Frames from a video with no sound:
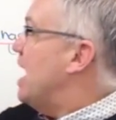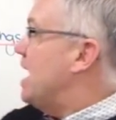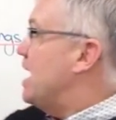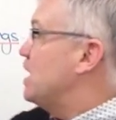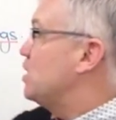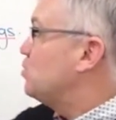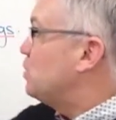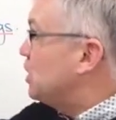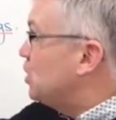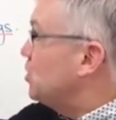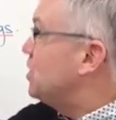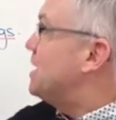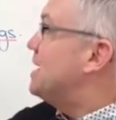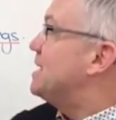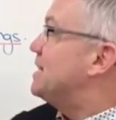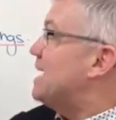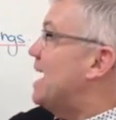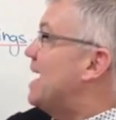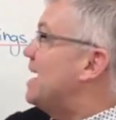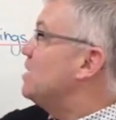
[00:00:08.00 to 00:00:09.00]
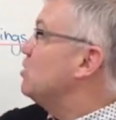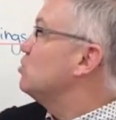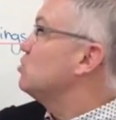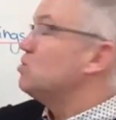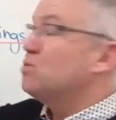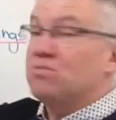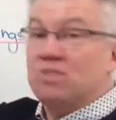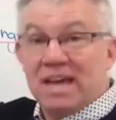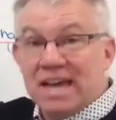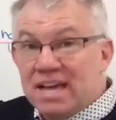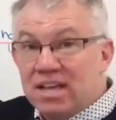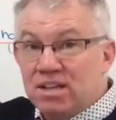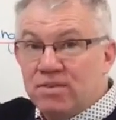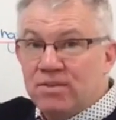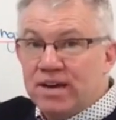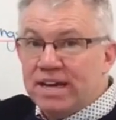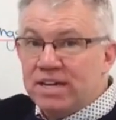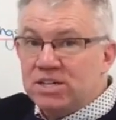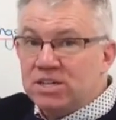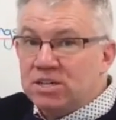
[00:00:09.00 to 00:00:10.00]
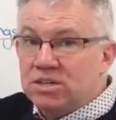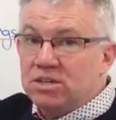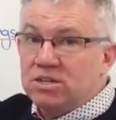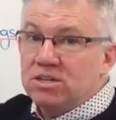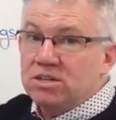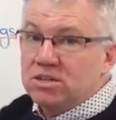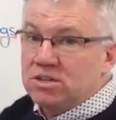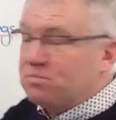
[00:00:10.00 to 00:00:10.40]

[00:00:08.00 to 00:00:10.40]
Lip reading: And we're looking at angles of elevation,